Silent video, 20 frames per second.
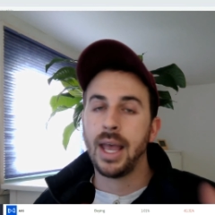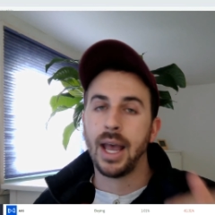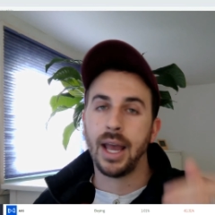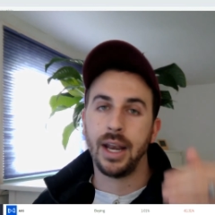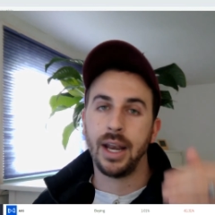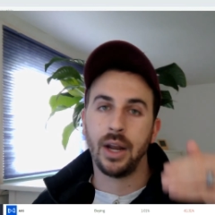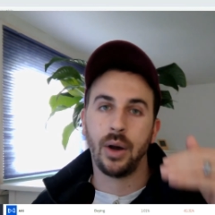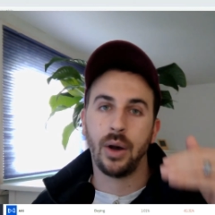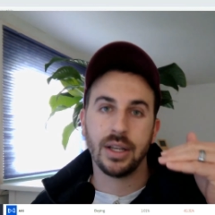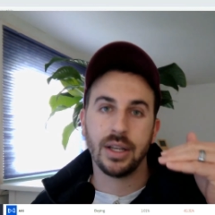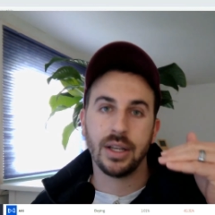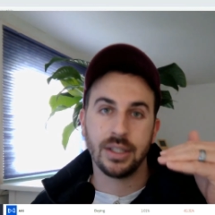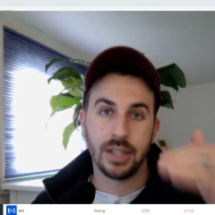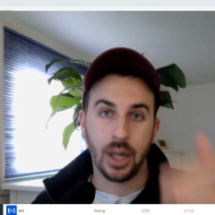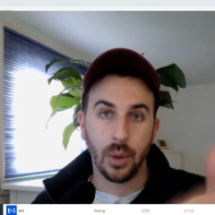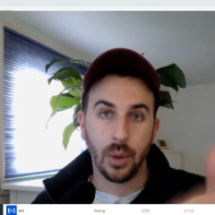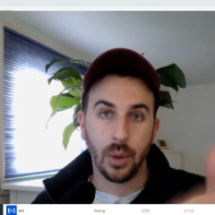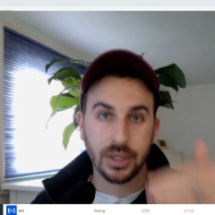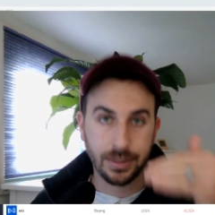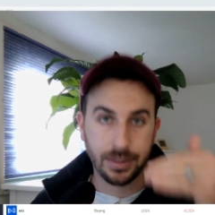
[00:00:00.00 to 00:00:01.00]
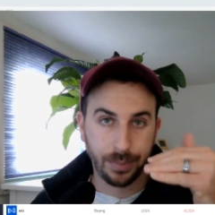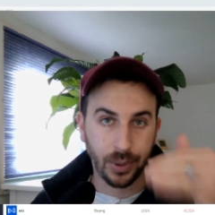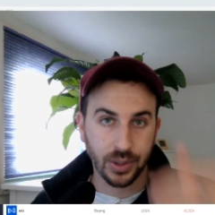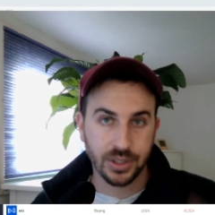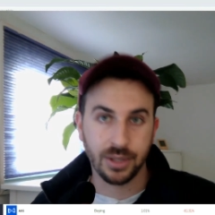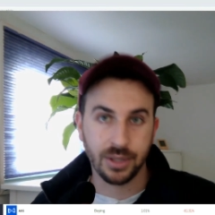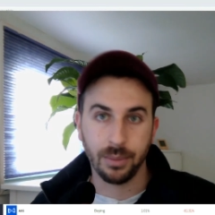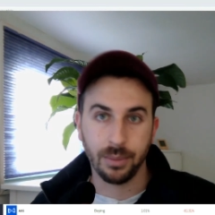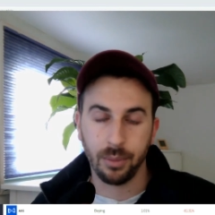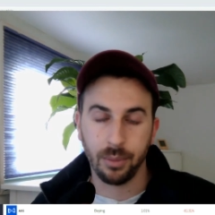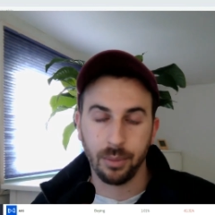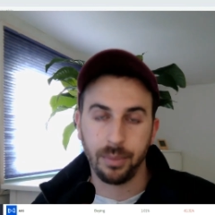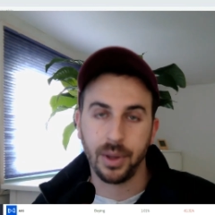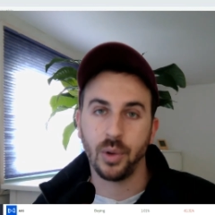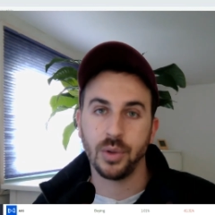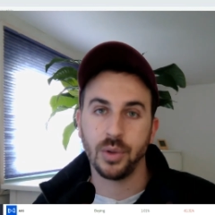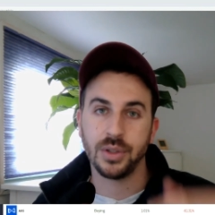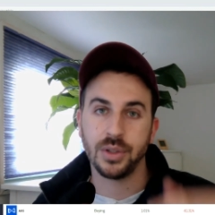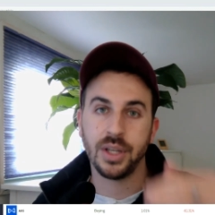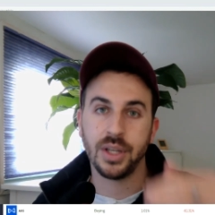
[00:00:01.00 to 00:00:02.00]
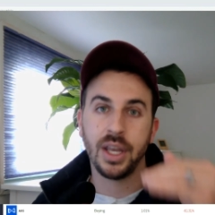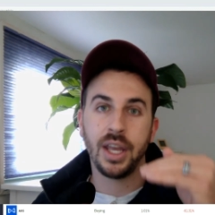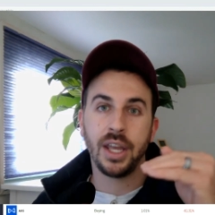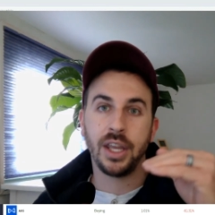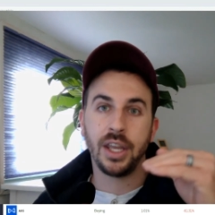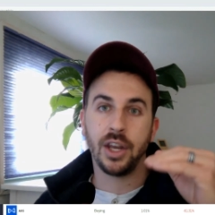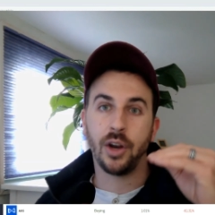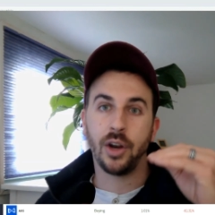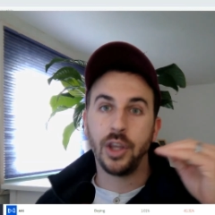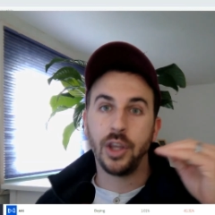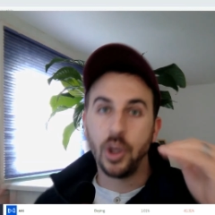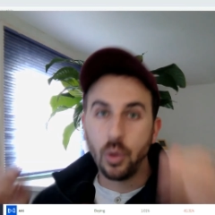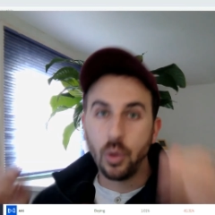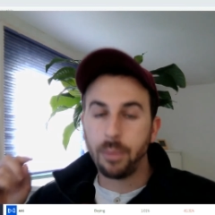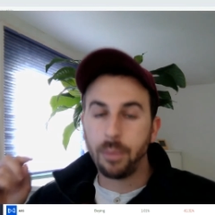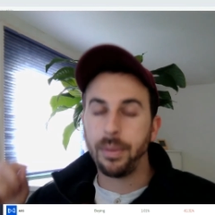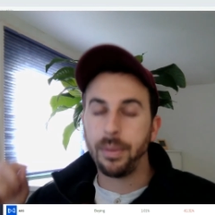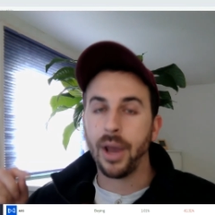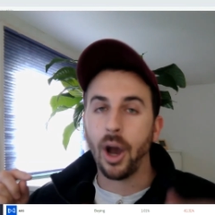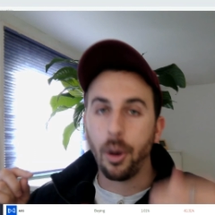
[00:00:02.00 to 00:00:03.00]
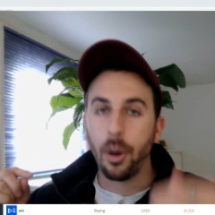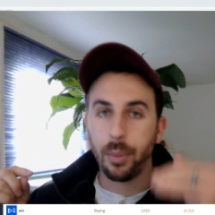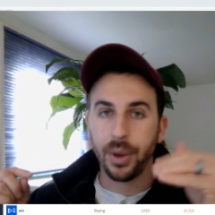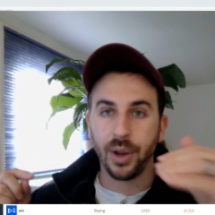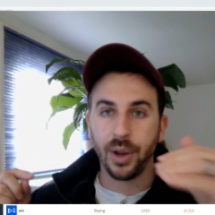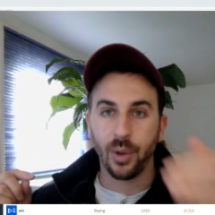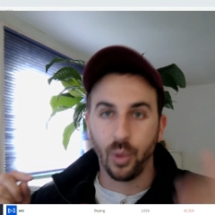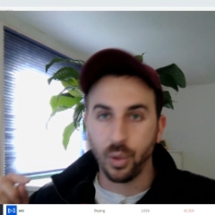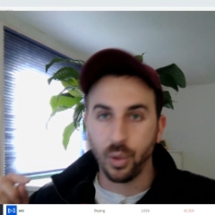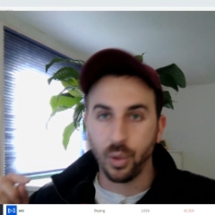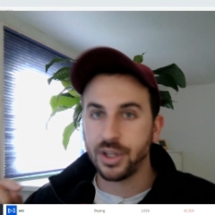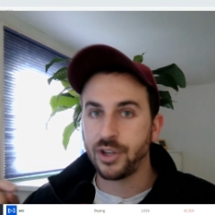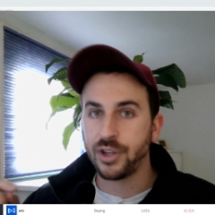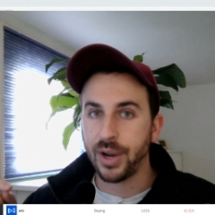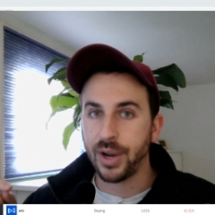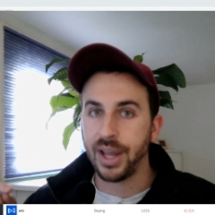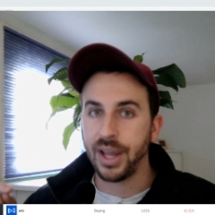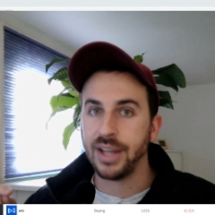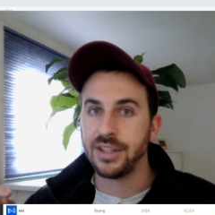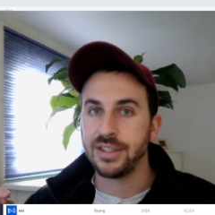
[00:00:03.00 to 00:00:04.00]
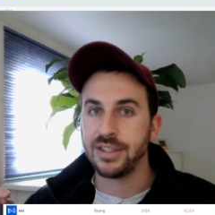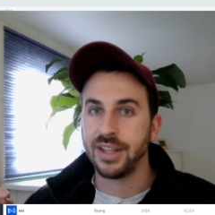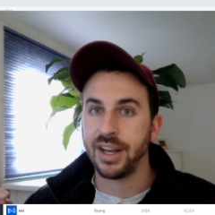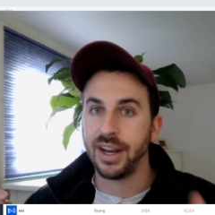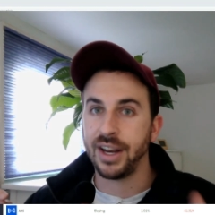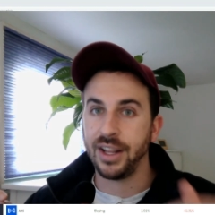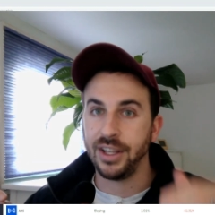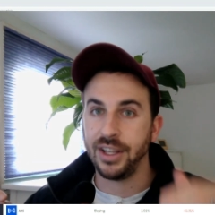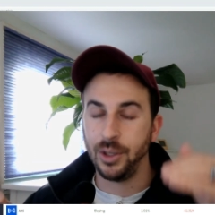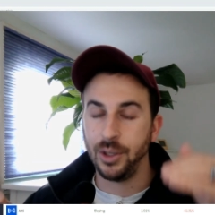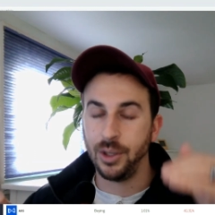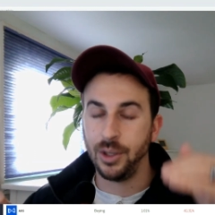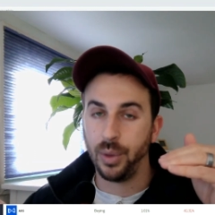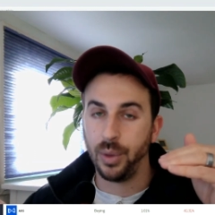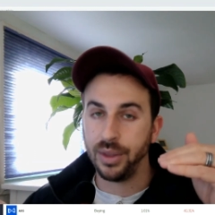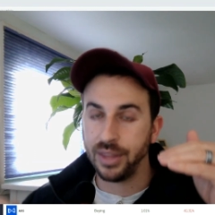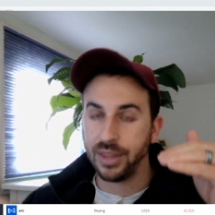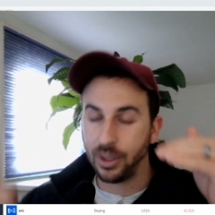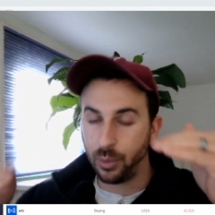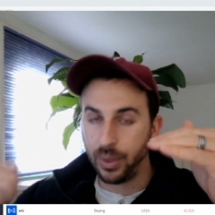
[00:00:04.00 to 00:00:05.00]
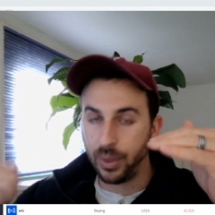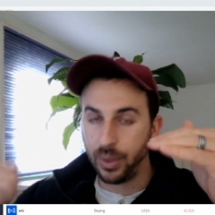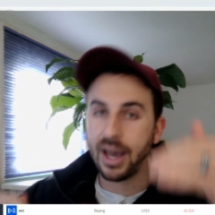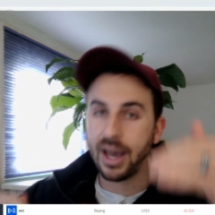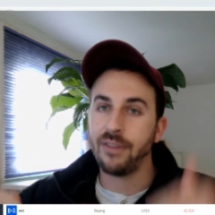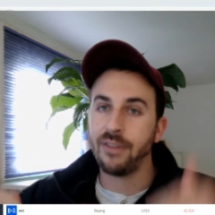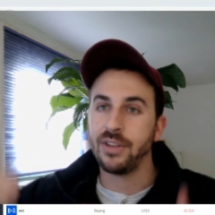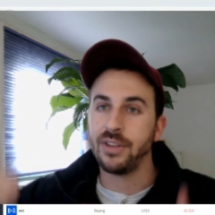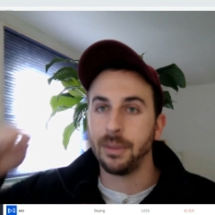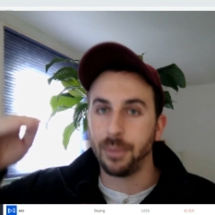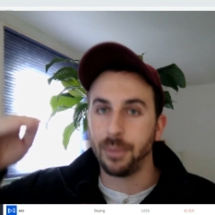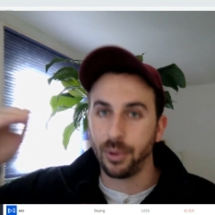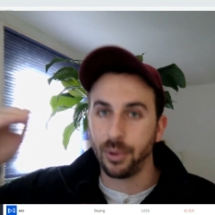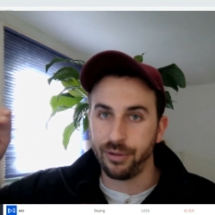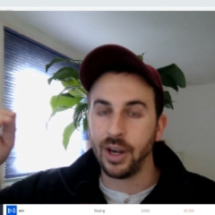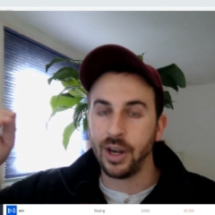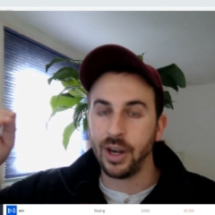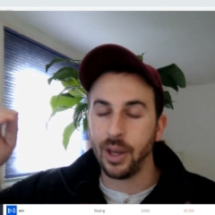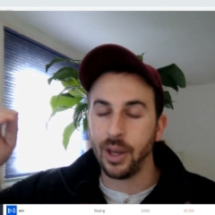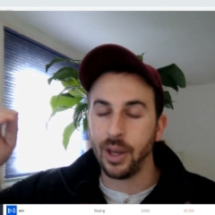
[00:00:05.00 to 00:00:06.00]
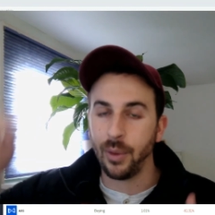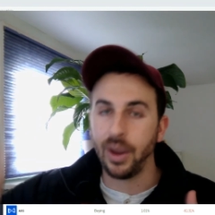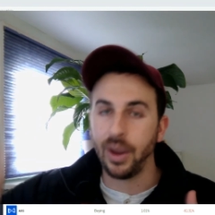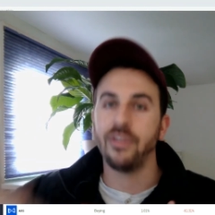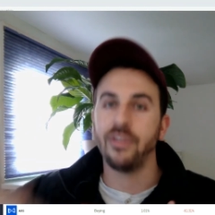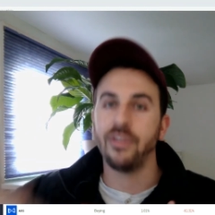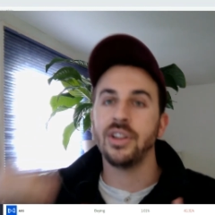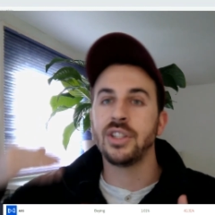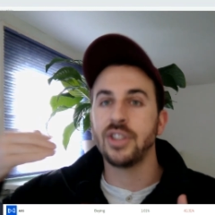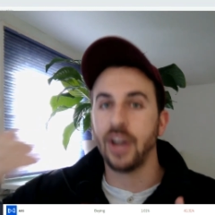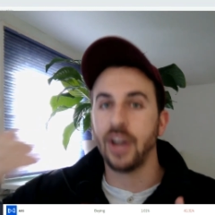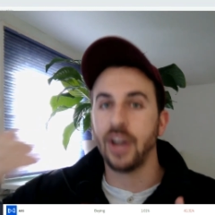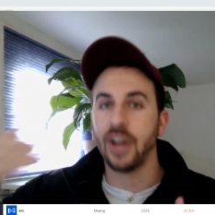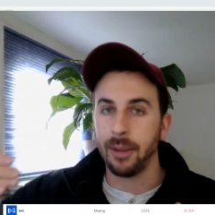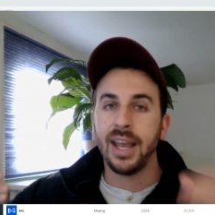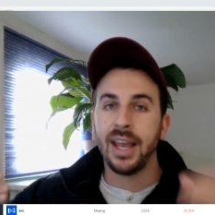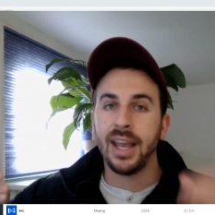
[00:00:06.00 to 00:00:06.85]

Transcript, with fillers: and uh, as low as possible, because, you know, you would be opening all the trades that you, we, that we have in the portfolio every time,